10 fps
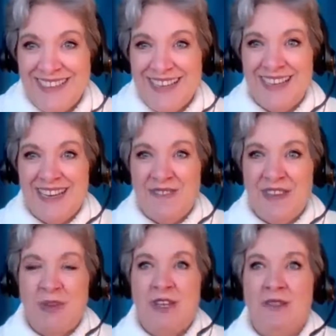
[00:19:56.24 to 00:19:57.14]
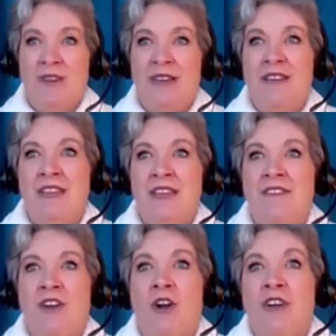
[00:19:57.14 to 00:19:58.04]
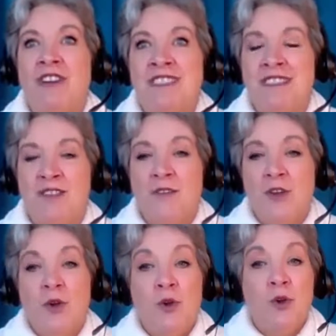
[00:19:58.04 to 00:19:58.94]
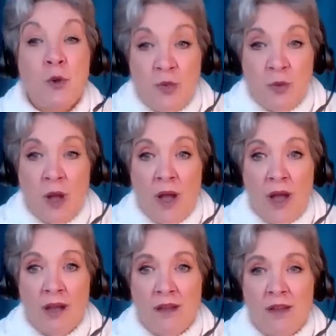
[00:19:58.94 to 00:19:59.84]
And I think when you're living in the honesty of who you are,